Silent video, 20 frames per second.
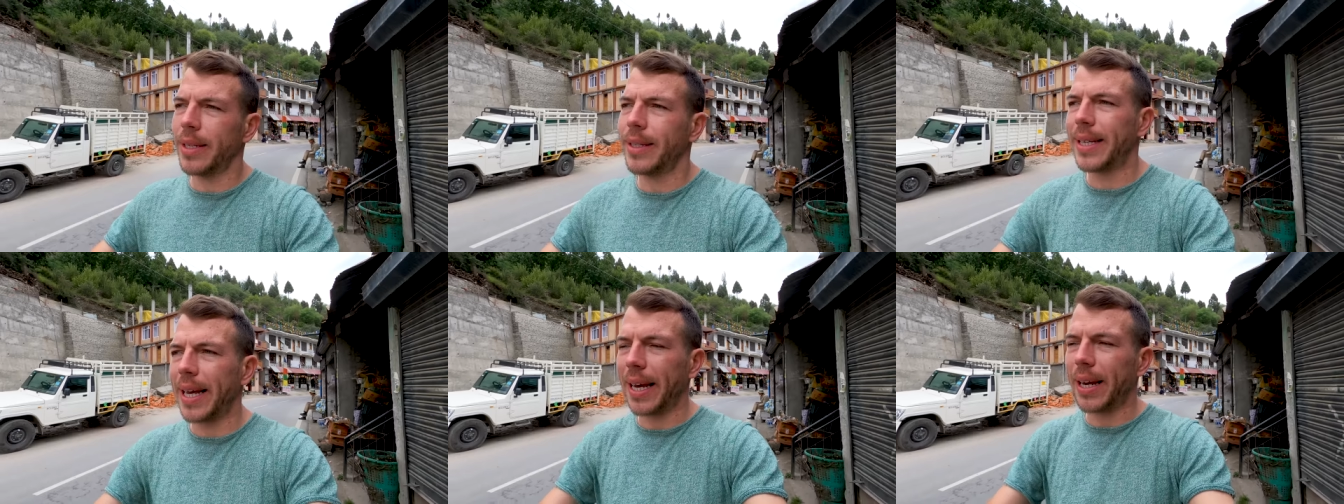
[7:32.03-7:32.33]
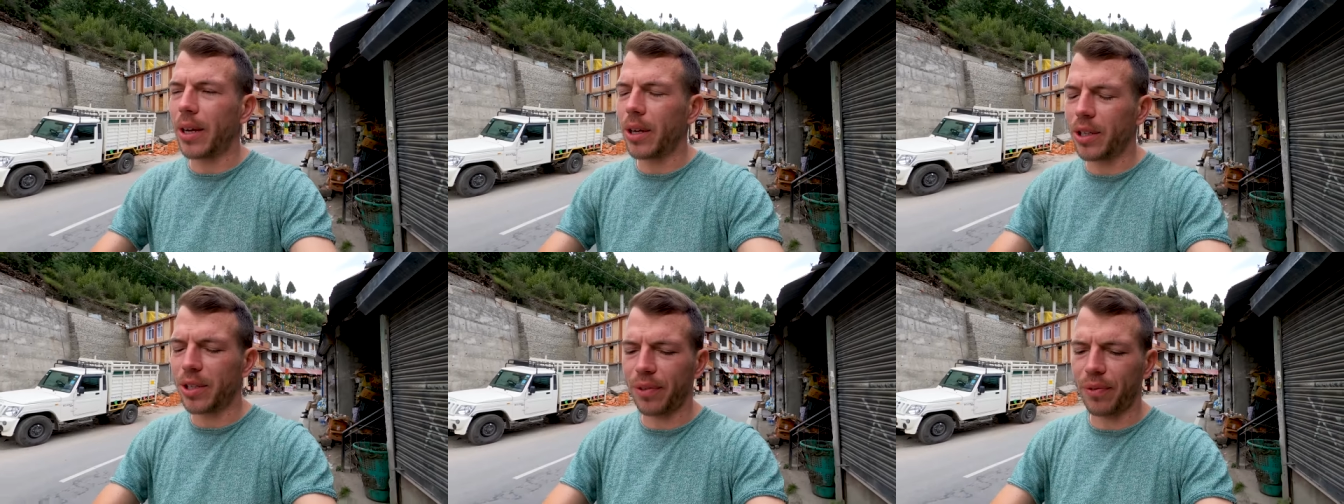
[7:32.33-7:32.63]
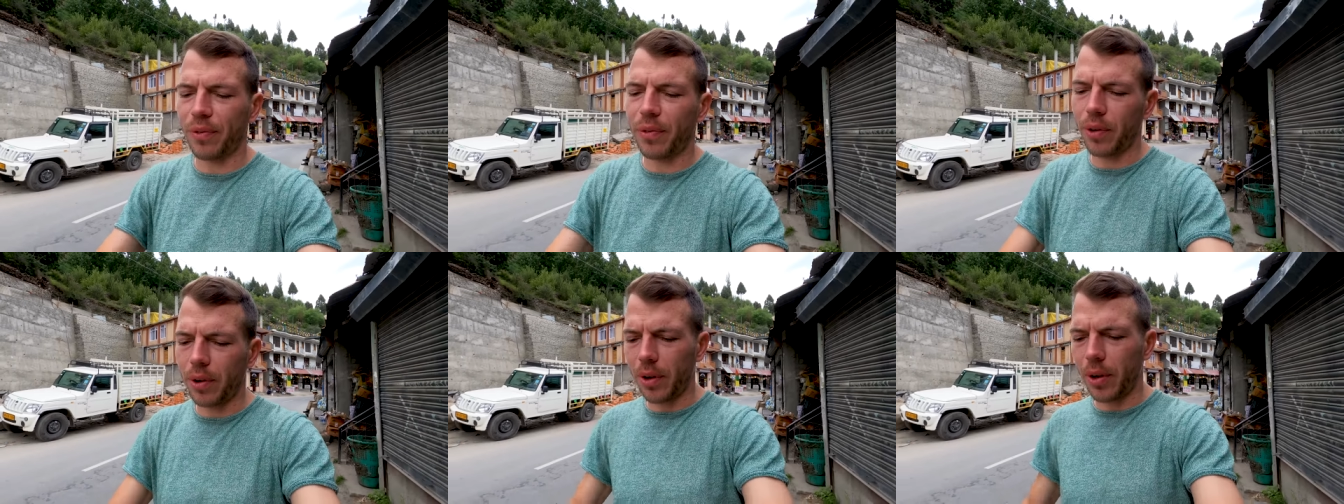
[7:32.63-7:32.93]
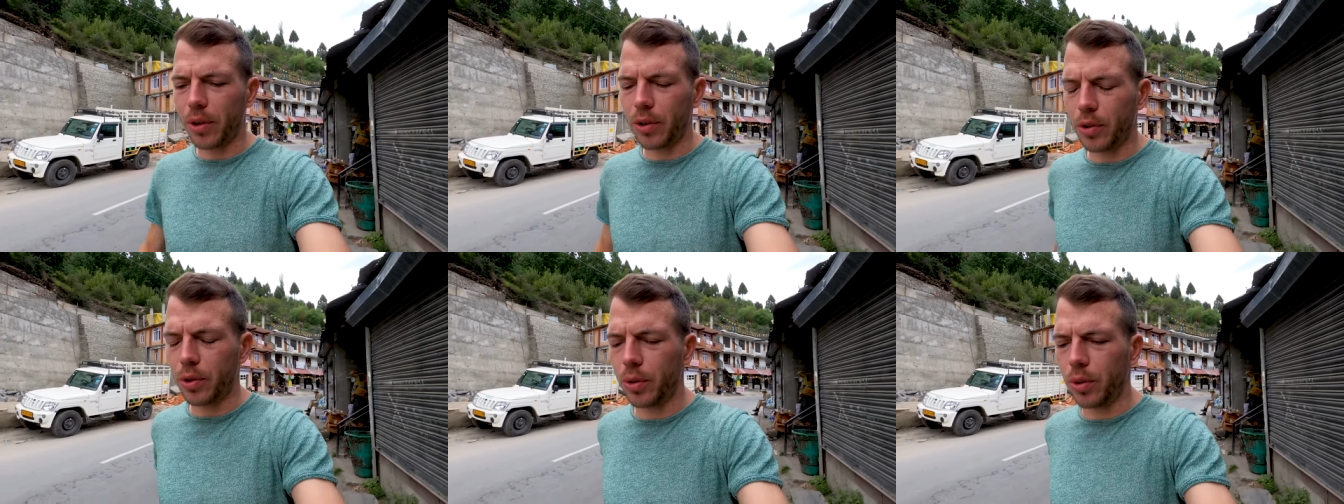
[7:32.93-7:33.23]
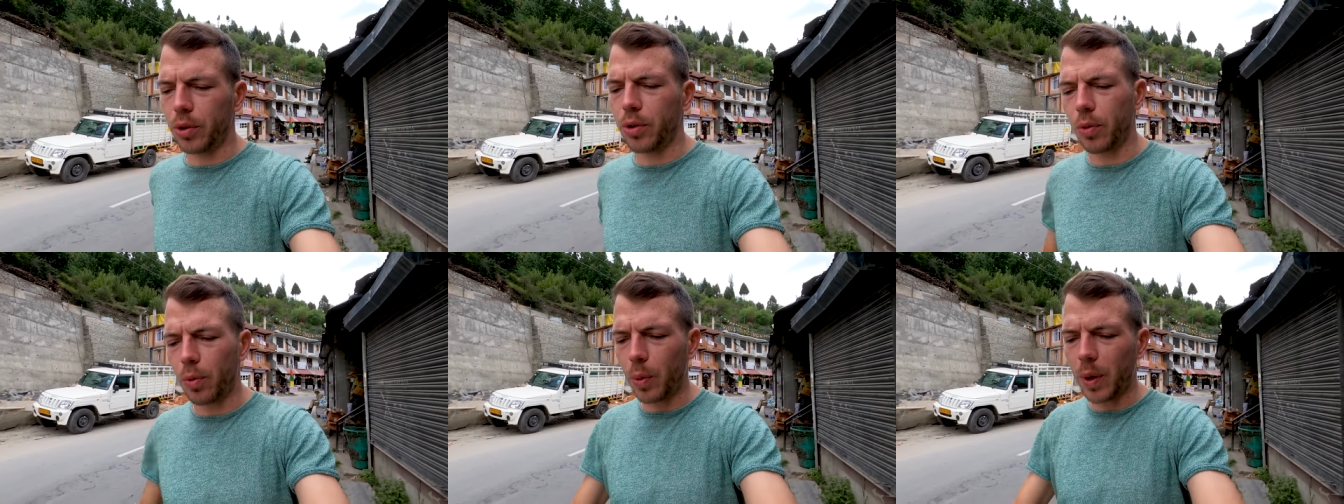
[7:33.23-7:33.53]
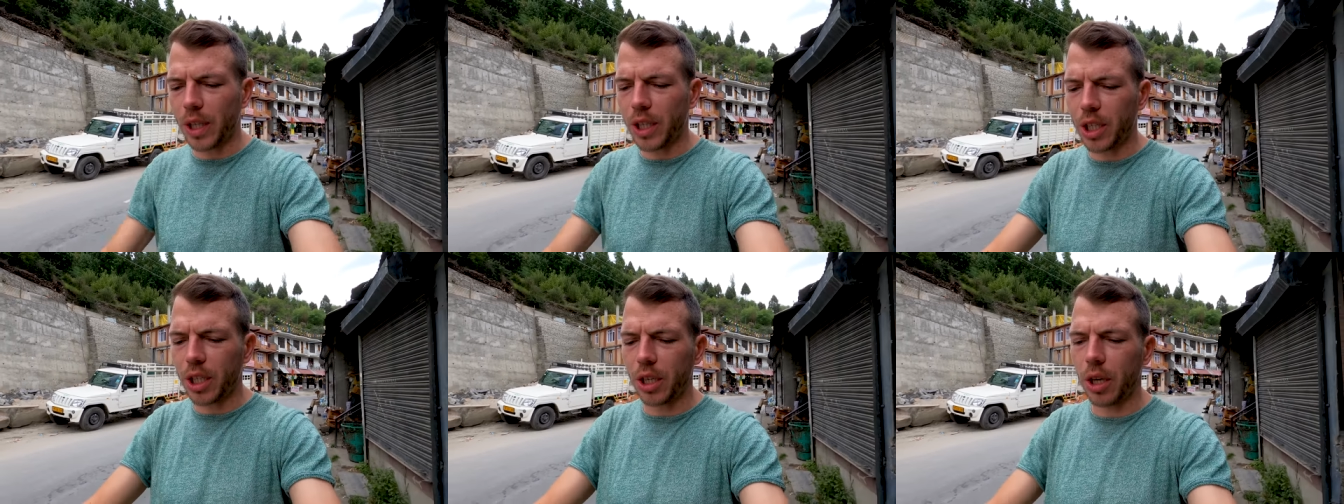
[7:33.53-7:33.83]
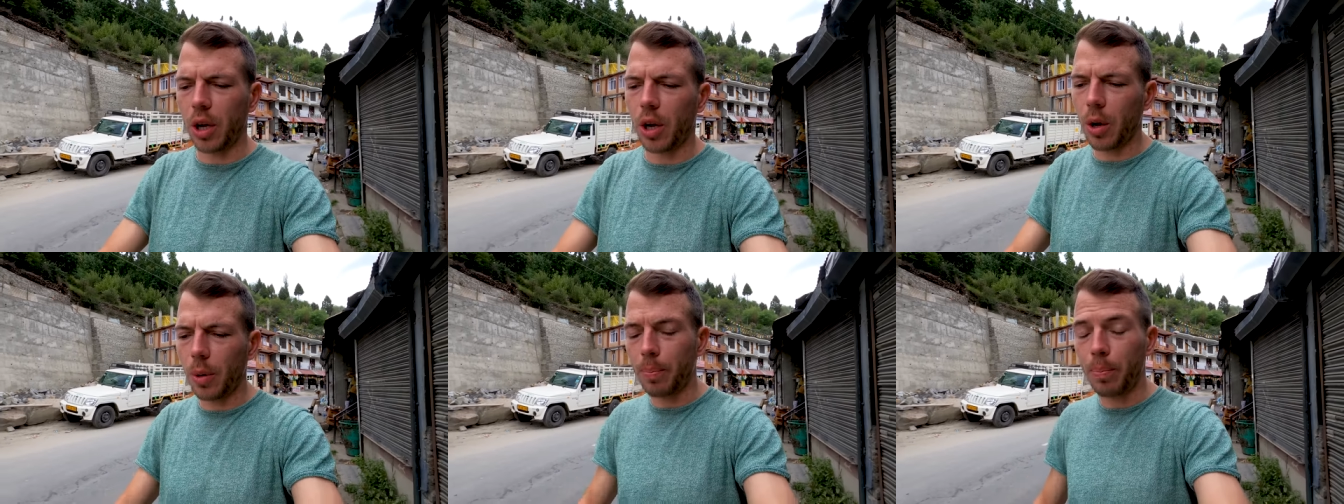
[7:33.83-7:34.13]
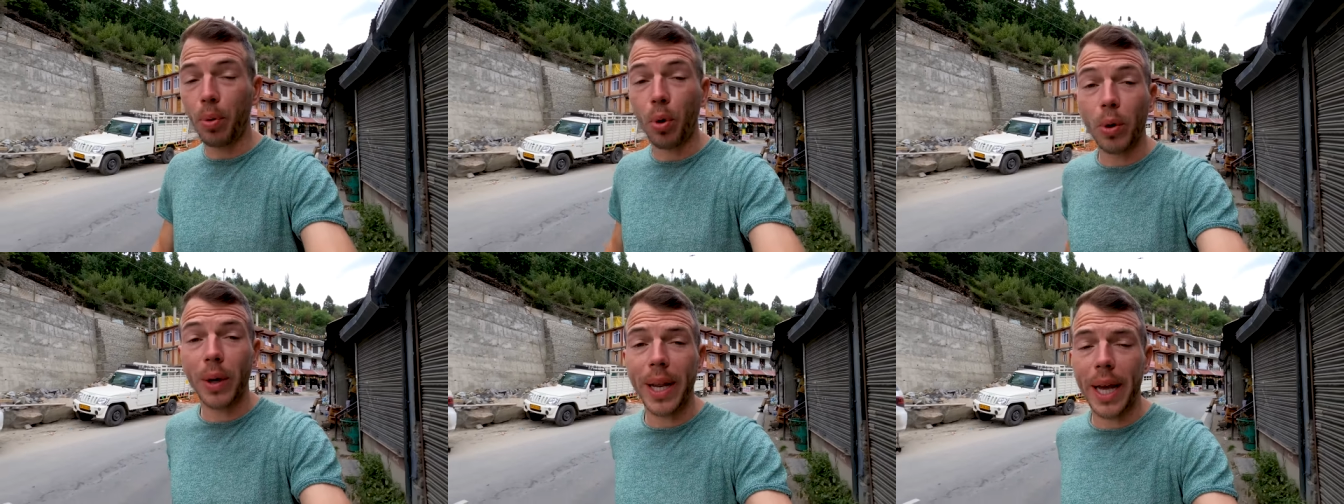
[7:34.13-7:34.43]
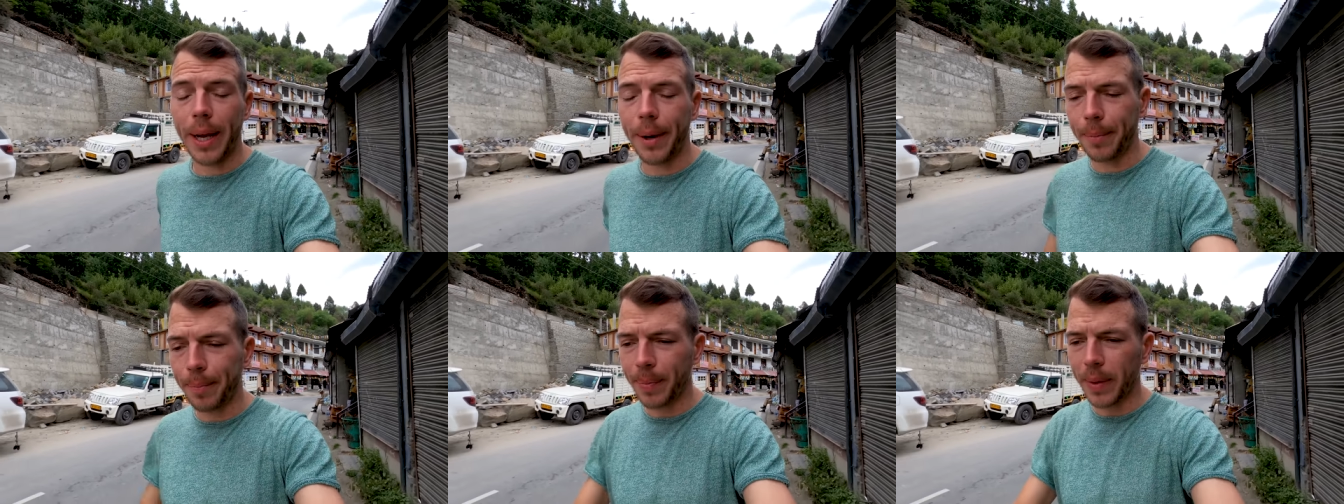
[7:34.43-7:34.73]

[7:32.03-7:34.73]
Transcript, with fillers: take us to reach Purne